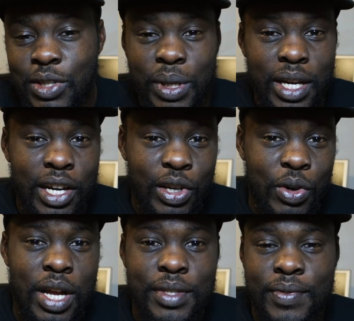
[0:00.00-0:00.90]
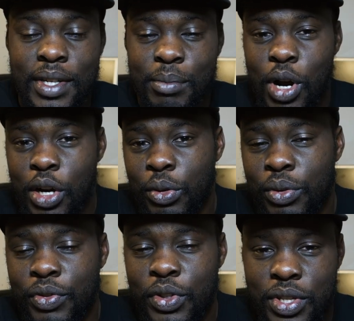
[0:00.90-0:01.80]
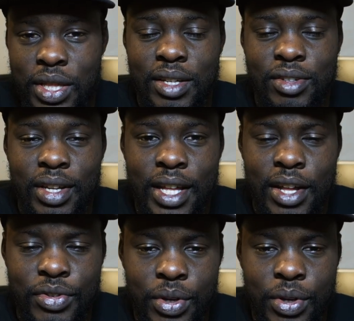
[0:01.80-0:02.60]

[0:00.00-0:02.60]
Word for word: that's related to CrossFit, product reviews and things like that.